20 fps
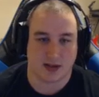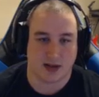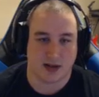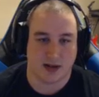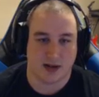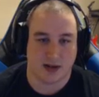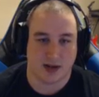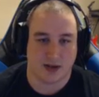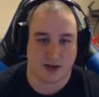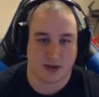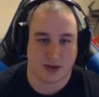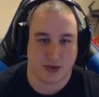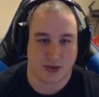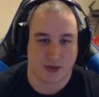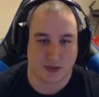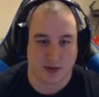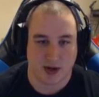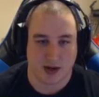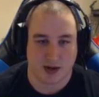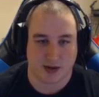another
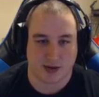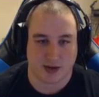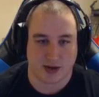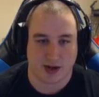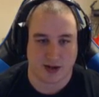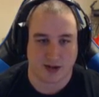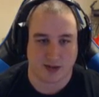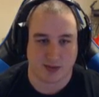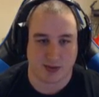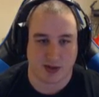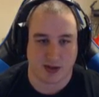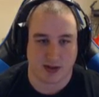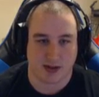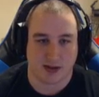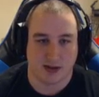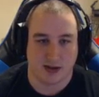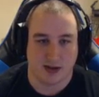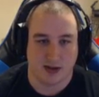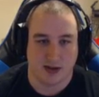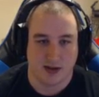300 HP,
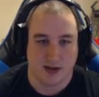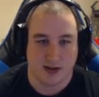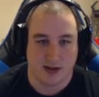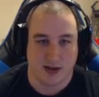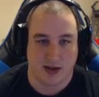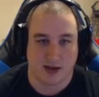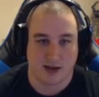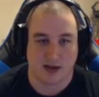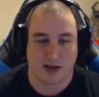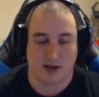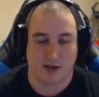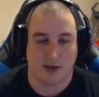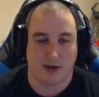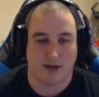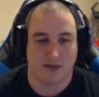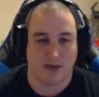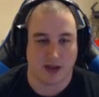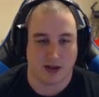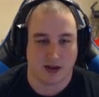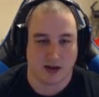and then you
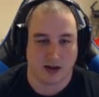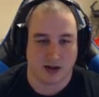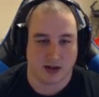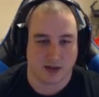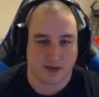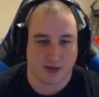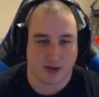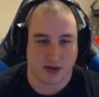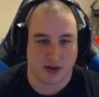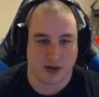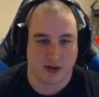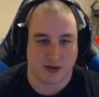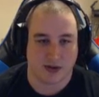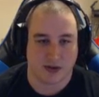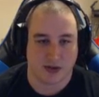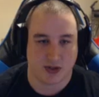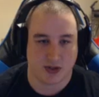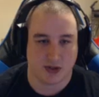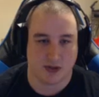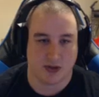have the earrings for another
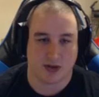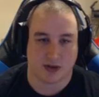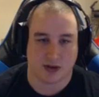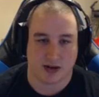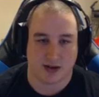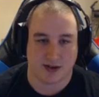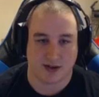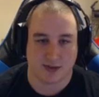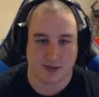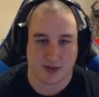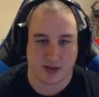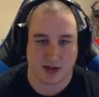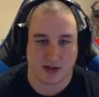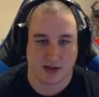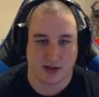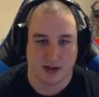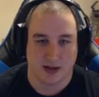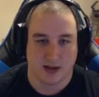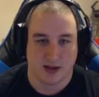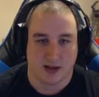200 HP.
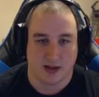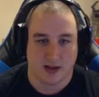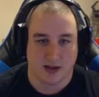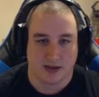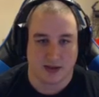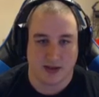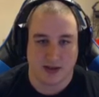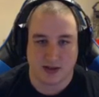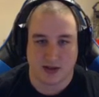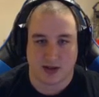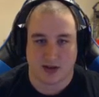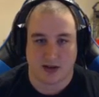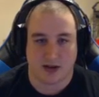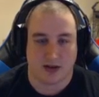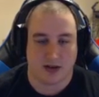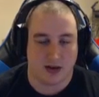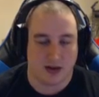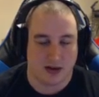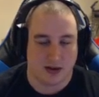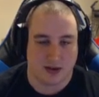These aren't
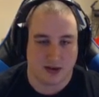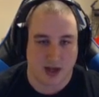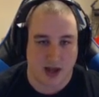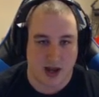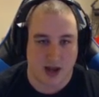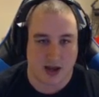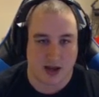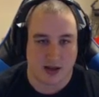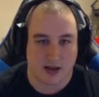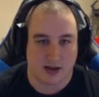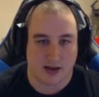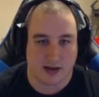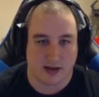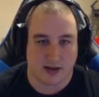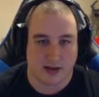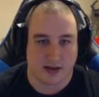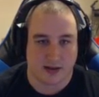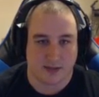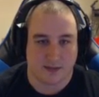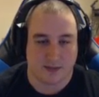all the
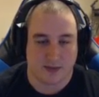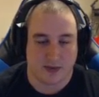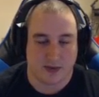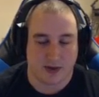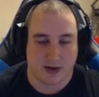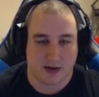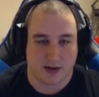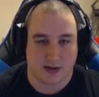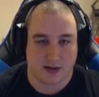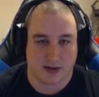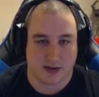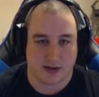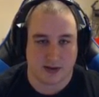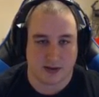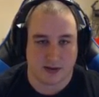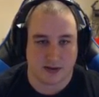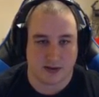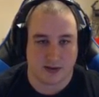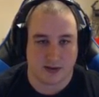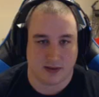um,
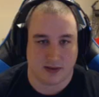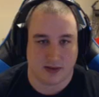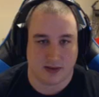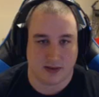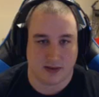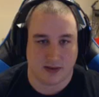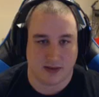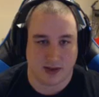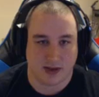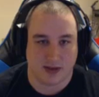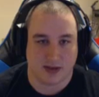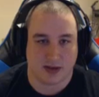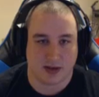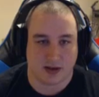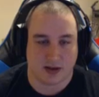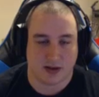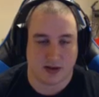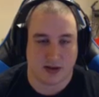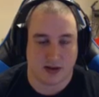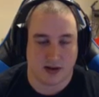these
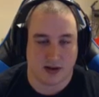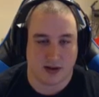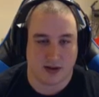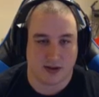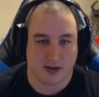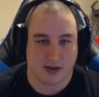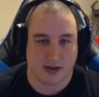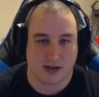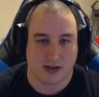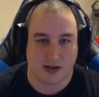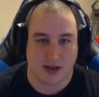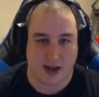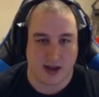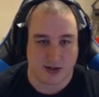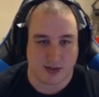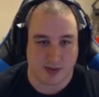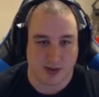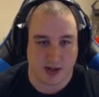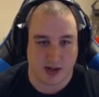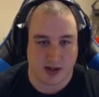aren't all the
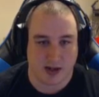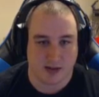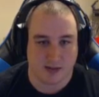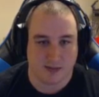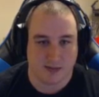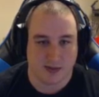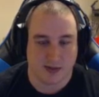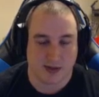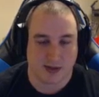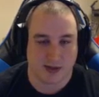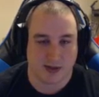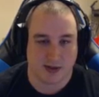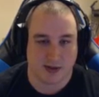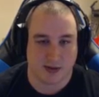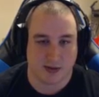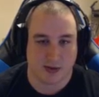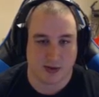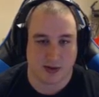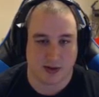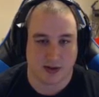HP items
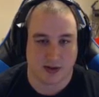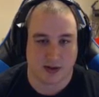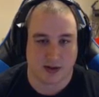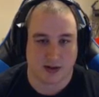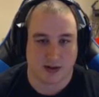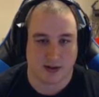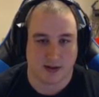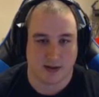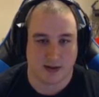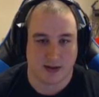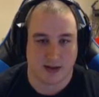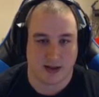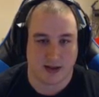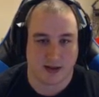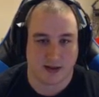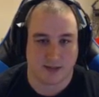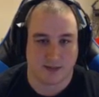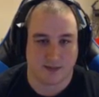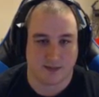or um,